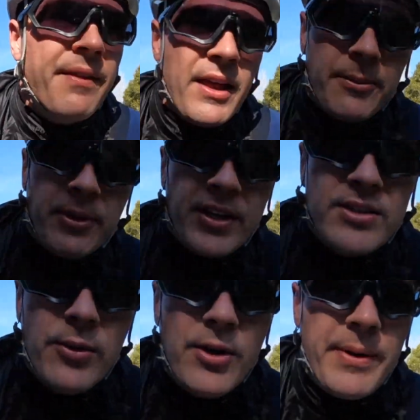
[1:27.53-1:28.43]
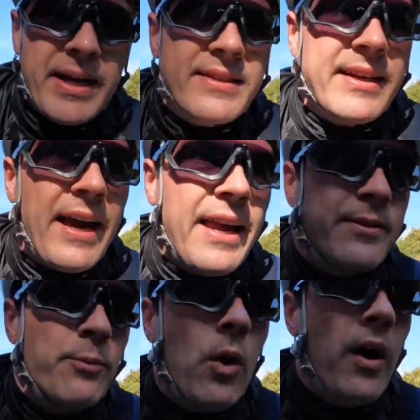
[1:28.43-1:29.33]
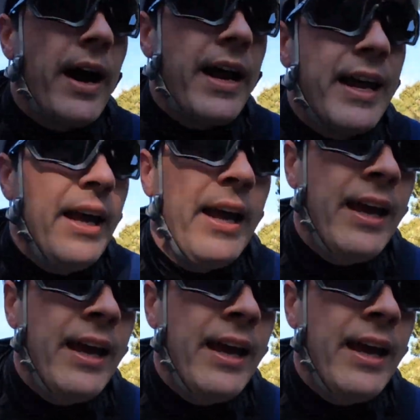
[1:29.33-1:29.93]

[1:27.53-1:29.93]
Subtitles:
that I'm going to talk about today, and why